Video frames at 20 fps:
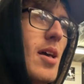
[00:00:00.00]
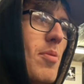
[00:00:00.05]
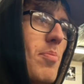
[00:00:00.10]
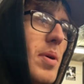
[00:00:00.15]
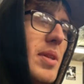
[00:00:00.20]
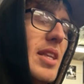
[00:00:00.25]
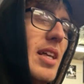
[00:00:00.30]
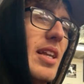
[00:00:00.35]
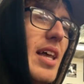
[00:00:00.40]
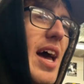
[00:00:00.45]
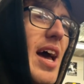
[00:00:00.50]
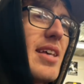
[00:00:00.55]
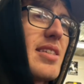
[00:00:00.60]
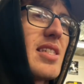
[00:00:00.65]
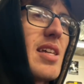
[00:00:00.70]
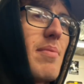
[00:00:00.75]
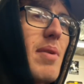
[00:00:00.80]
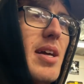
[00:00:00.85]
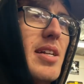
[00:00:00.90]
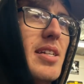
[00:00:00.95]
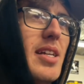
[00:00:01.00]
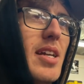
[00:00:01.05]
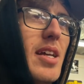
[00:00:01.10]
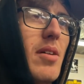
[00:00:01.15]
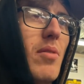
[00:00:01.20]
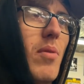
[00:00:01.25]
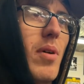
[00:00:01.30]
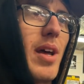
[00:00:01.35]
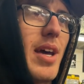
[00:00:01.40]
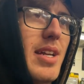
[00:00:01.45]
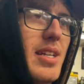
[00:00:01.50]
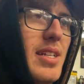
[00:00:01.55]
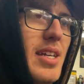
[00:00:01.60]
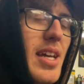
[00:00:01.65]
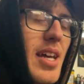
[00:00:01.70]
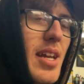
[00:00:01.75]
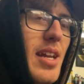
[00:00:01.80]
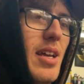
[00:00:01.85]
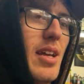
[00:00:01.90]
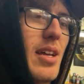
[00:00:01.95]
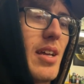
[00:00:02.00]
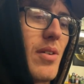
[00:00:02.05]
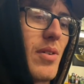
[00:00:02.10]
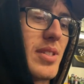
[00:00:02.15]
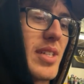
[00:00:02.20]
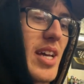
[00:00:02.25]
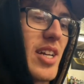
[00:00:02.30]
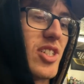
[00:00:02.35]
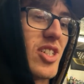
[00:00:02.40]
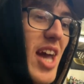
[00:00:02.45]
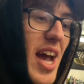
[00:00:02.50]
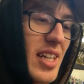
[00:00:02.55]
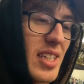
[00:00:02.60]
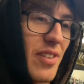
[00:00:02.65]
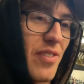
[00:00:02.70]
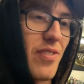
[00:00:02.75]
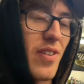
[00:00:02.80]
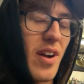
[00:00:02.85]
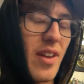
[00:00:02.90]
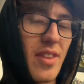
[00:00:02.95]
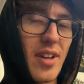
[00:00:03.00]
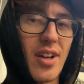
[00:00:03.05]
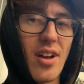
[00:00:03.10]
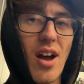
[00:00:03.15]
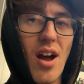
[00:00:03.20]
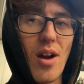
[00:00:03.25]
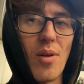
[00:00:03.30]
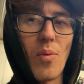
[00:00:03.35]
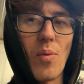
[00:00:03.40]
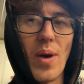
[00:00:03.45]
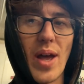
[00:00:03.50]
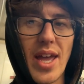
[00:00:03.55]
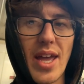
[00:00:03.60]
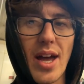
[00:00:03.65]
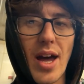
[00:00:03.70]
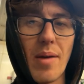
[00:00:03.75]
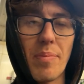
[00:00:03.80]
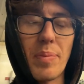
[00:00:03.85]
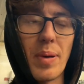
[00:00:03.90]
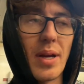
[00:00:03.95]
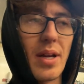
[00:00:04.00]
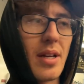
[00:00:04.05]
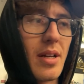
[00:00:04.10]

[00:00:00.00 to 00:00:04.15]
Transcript: but the last time I did it, what I did was I jacked the front of the car way up,